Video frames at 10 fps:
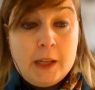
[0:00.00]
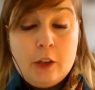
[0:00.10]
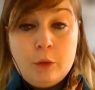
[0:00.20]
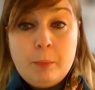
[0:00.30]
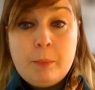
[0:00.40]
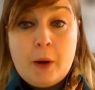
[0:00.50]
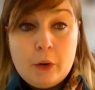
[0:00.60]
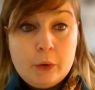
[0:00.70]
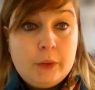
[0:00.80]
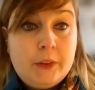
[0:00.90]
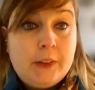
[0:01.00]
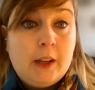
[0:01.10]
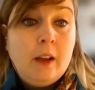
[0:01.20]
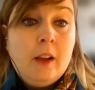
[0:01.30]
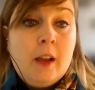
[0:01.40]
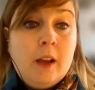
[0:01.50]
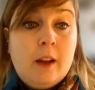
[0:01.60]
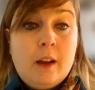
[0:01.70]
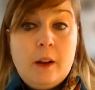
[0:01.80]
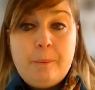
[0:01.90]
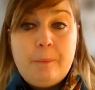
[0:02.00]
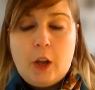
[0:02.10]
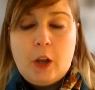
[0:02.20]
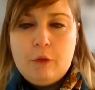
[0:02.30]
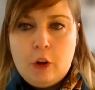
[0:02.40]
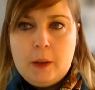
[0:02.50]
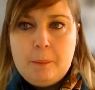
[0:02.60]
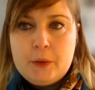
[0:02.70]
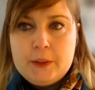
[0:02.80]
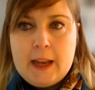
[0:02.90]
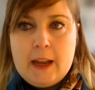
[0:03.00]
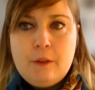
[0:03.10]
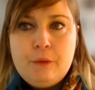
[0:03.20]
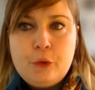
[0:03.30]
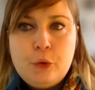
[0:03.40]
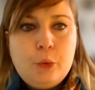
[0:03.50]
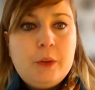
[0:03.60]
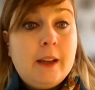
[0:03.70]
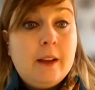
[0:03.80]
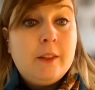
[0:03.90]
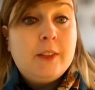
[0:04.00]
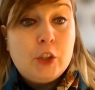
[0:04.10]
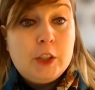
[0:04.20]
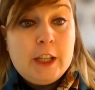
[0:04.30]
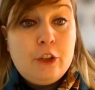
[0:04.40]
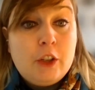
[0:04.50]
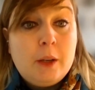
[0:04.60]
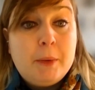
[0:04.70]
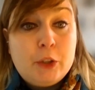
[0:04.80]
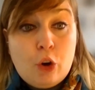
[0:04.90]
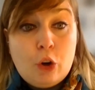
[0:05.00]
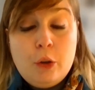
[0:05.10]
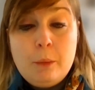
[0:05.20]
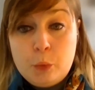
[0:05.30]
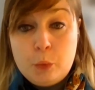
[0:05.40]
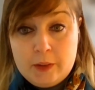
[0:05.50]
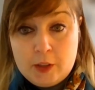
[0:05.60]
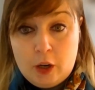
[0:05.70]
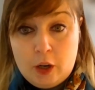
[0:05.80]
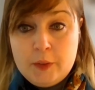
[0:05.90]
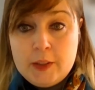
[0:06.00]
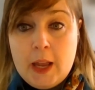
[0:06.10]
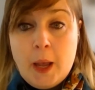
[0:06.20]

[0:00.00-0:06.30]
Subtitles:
million barrels of oil per day through the strategic petroleum reserves.